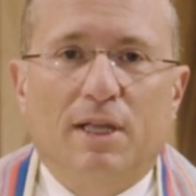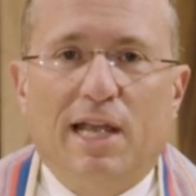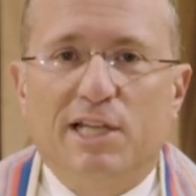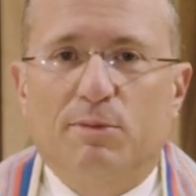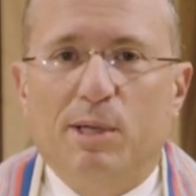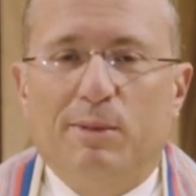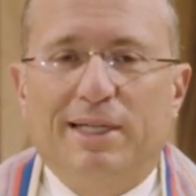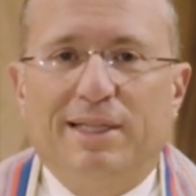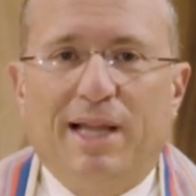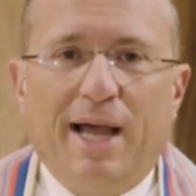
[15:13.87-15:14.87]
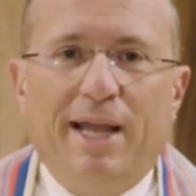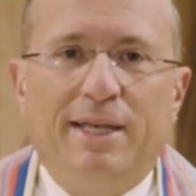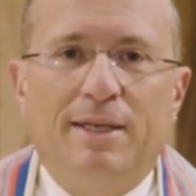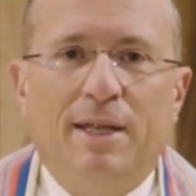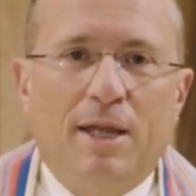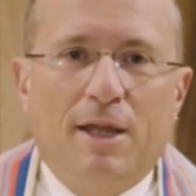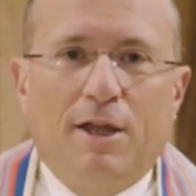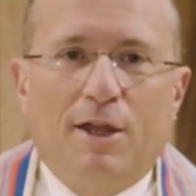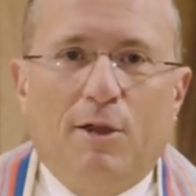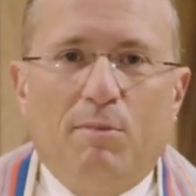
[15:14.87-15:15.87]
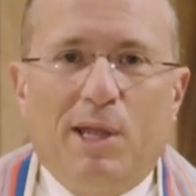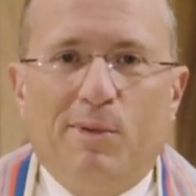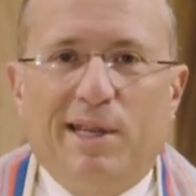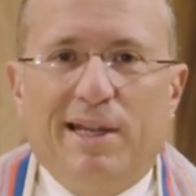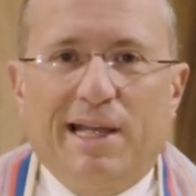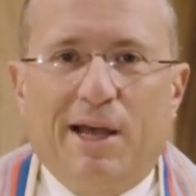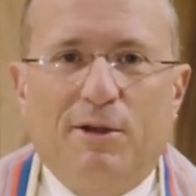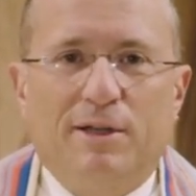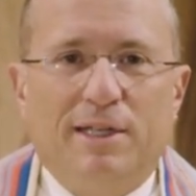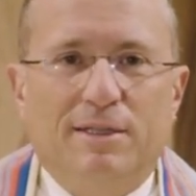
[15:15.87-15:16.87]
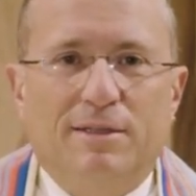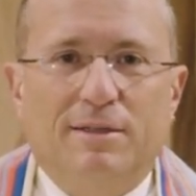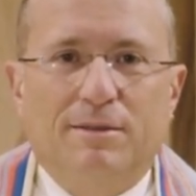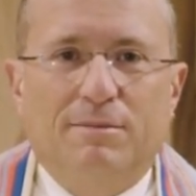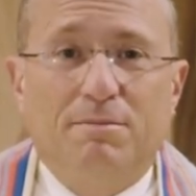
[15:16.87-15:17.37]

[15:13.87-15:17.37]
As we realign, may we encounter its